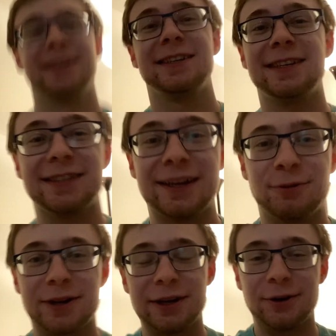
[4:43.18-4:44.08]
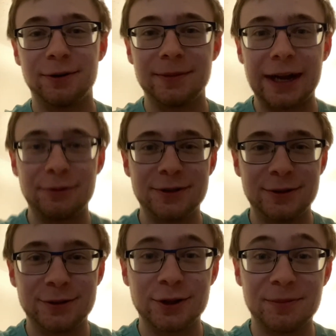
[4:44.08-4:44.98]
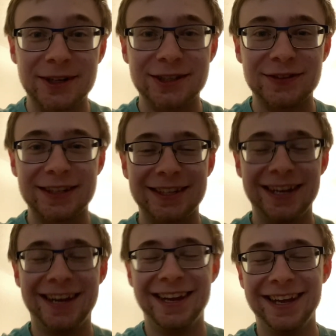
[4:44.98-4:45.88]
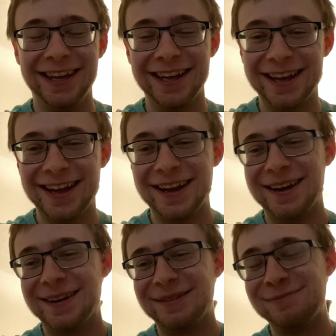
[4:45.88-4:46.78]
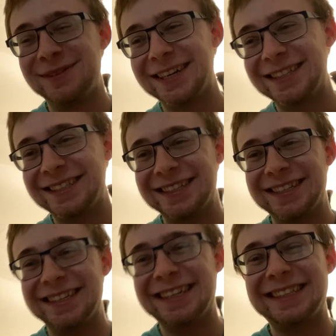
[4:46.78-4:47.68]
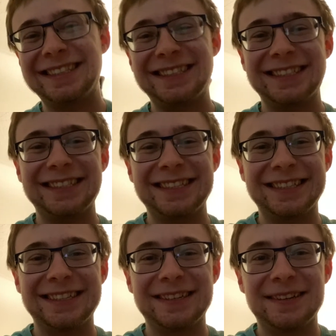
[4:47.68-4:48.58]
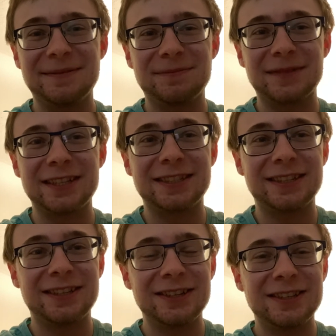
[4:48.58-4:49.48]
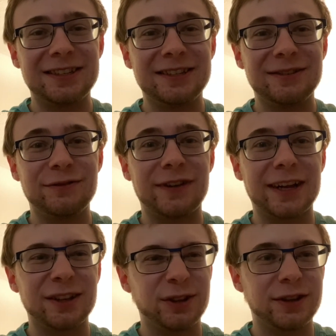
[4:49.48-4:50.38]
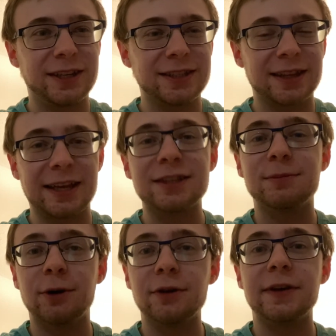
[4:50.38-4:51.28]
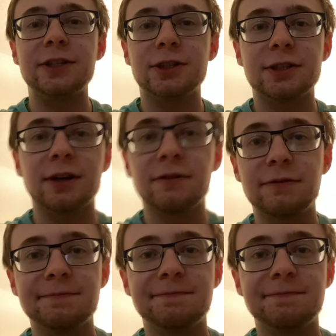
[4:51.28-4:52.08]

because I work at home and I would use so much of it. But it's good to find little things like that to motivate yourself.